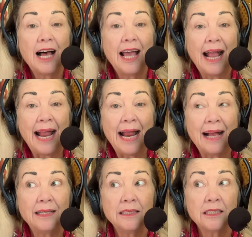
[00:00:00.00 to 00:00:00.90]

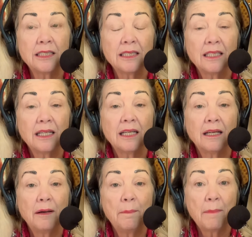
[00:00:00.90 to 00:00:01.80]
and
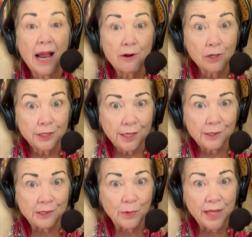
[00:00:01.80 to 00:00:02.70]

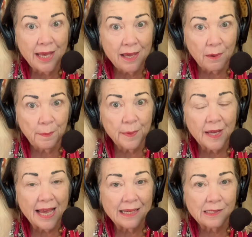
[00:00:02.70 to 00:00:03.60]
microdose with hemp
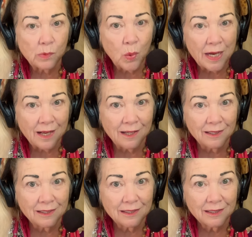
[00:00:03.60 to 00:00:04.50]
as well,